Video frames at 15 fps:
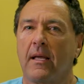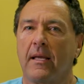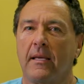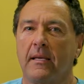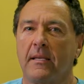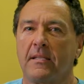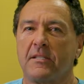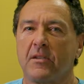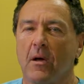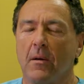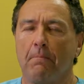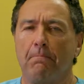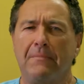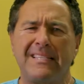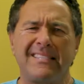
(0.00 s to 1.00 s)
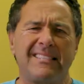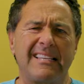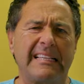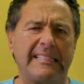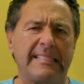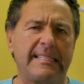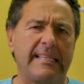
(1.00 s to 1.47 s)
is
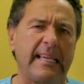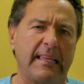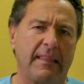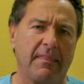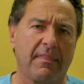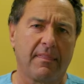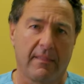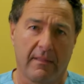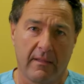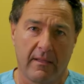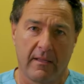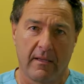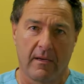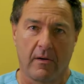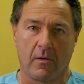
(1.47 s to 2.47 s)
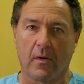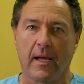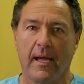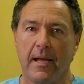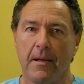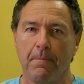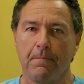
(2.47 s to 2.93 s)
missing teeth,
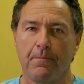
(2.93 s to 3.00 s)
okay?